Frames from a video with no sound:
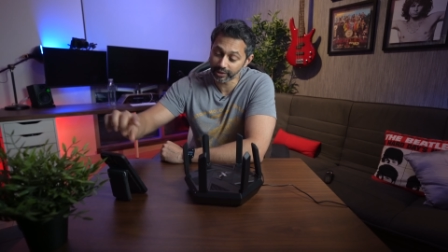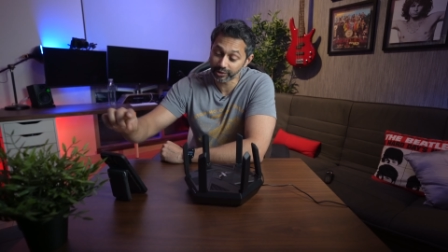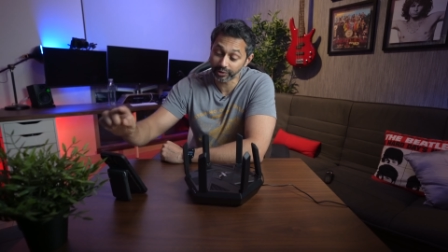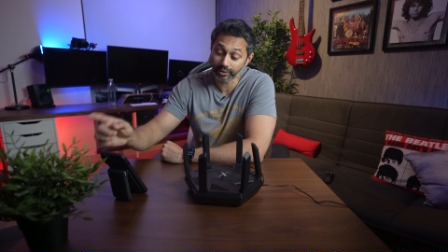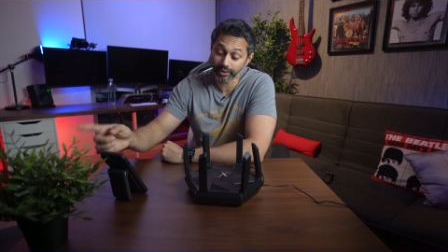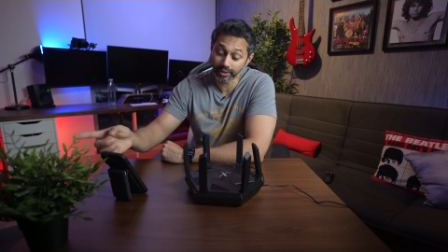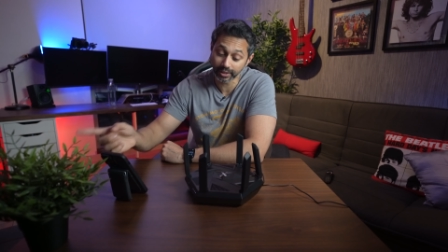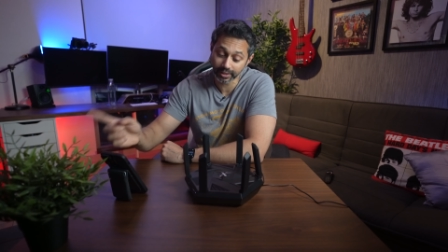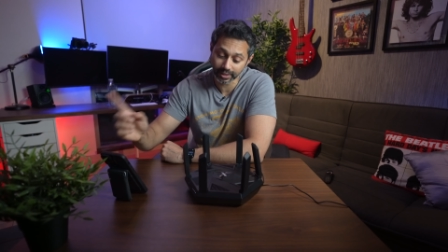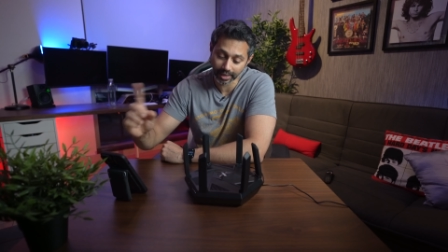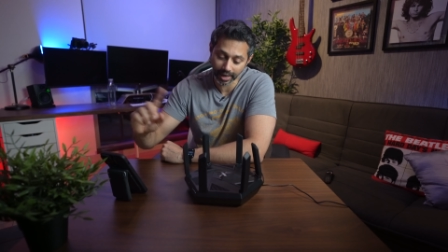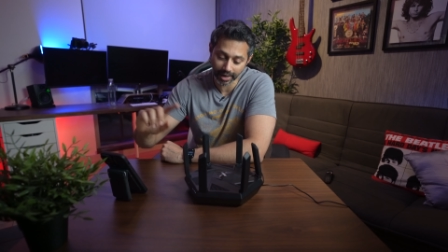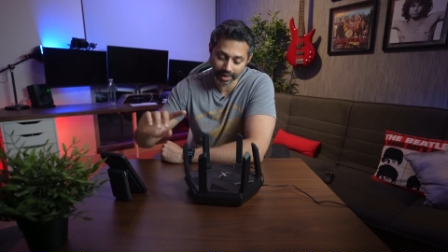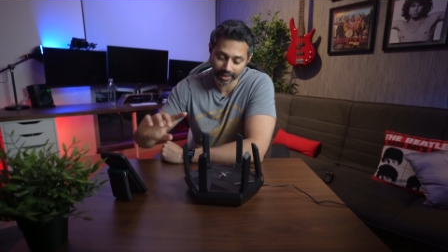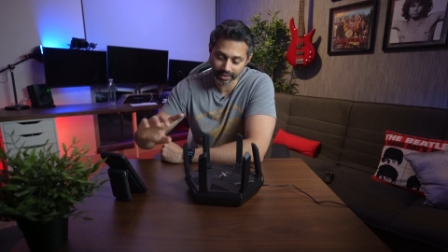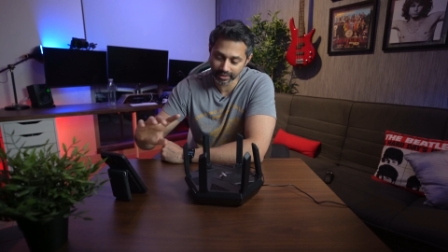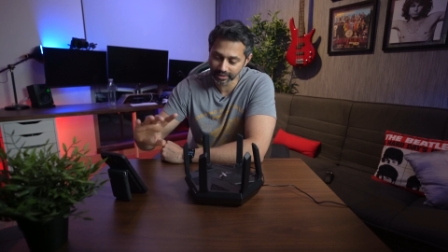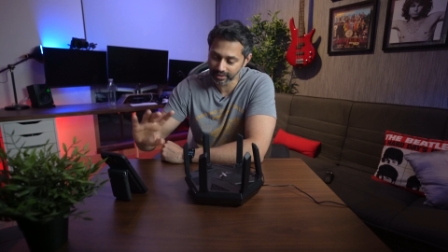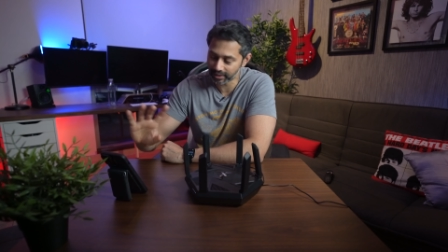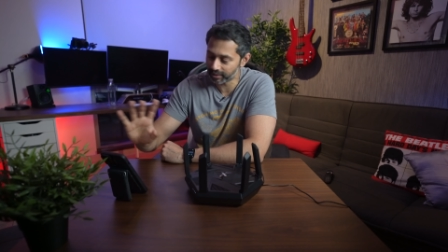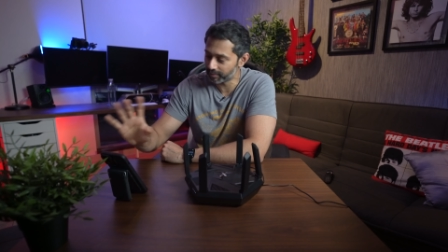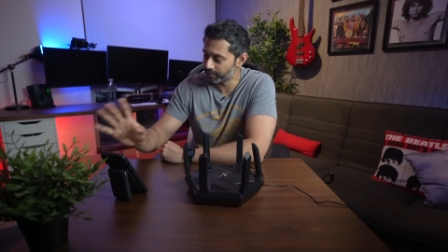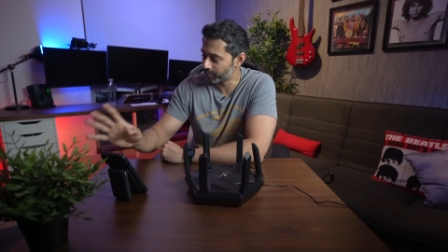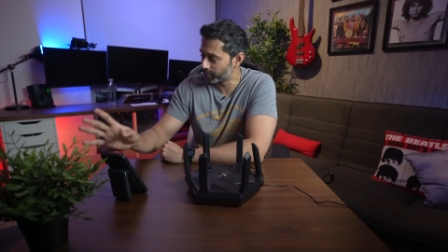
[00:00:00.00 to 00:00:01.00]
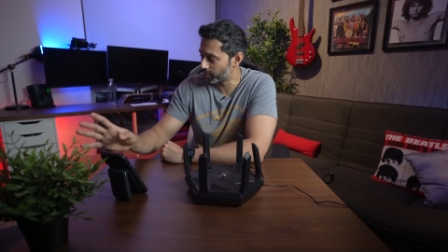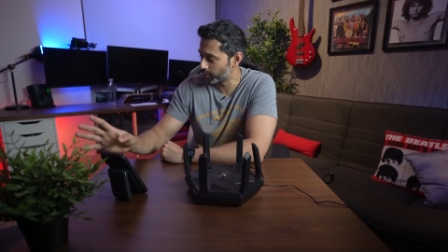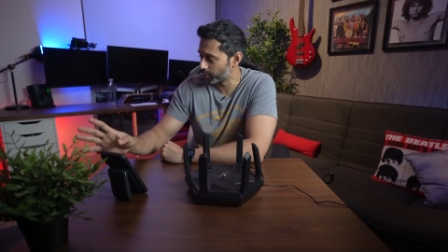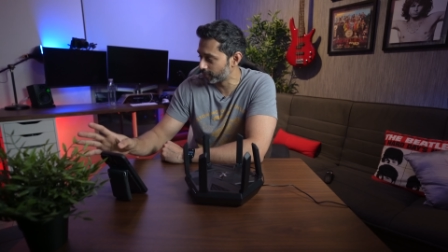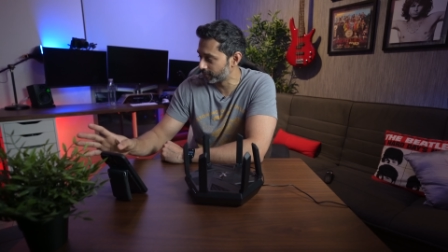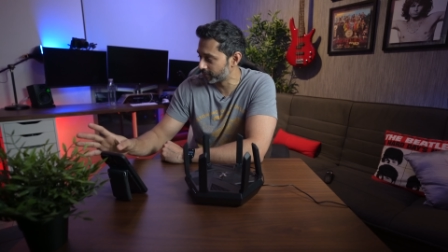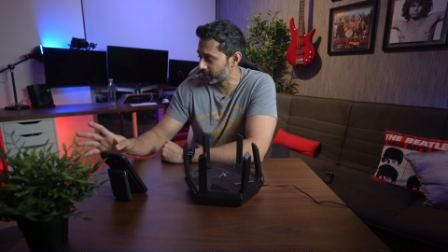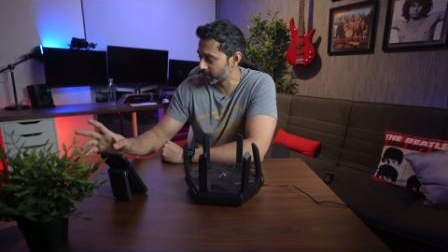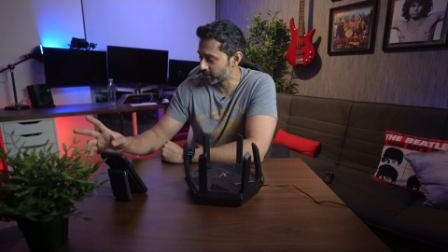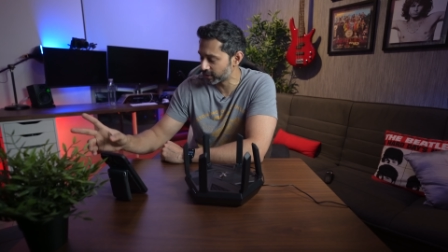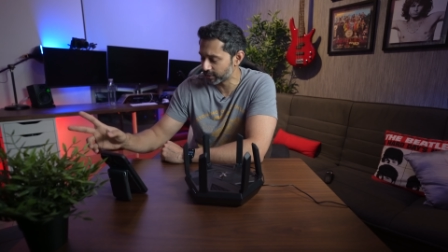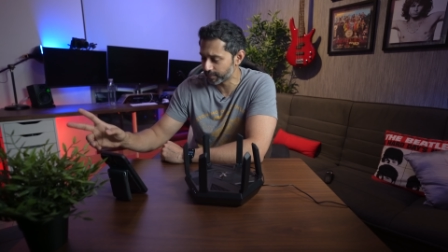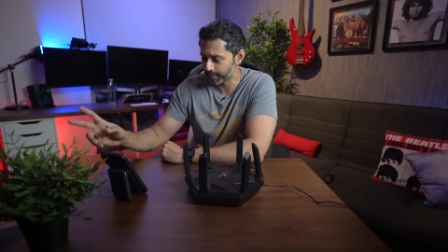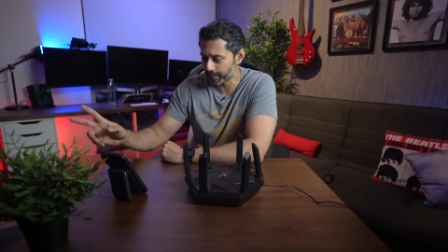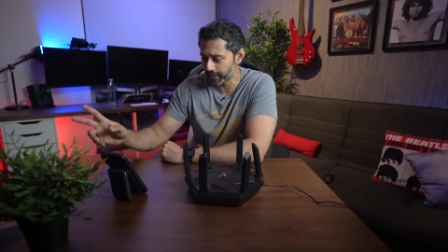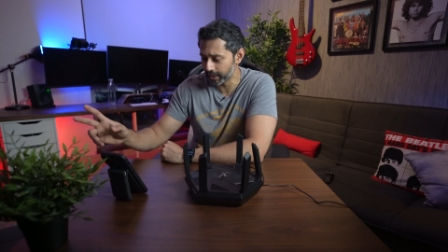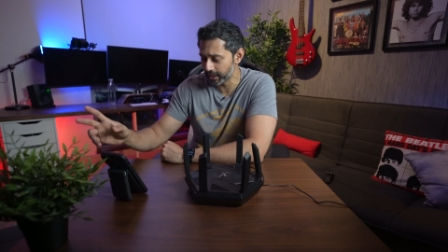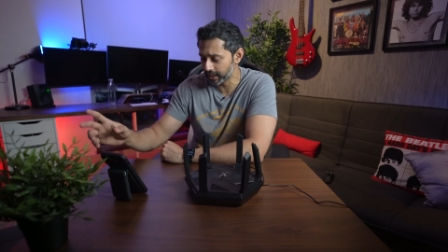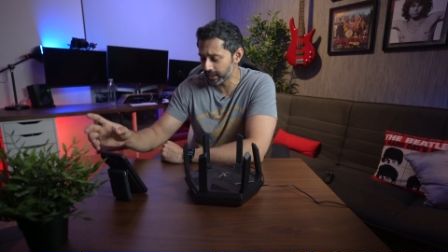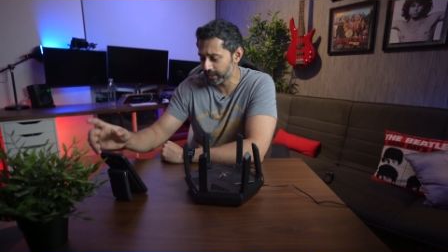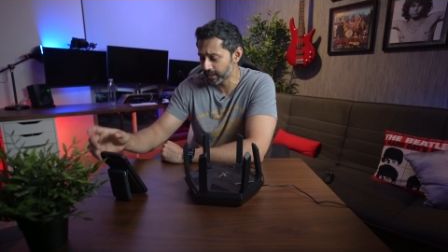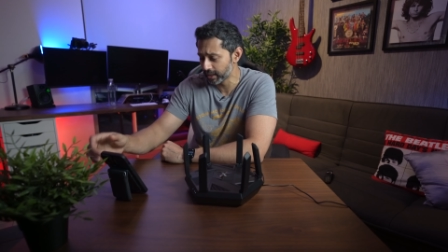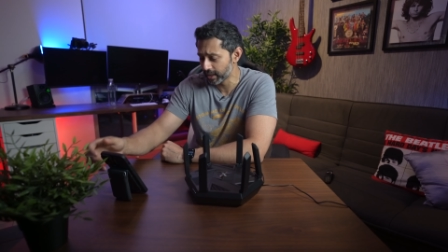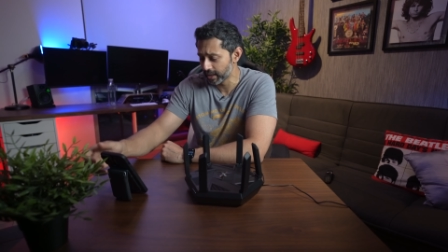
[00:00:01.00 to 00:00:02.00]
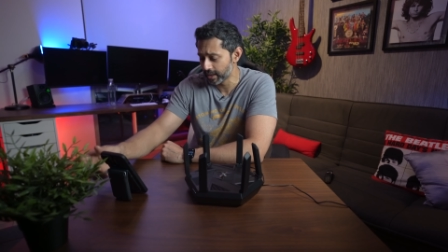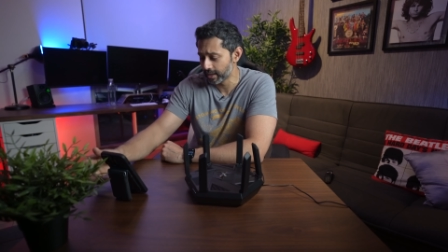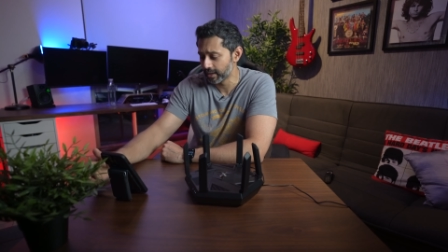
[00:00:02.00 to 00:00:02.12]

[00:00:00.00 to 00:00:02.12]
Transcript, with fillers: so this has improved the speed